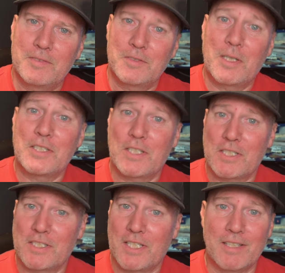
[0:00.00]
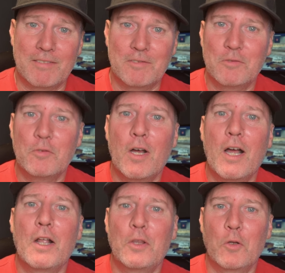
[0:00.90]
so as you can see
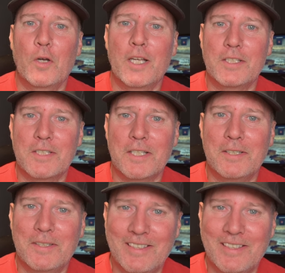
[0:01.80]
not easy.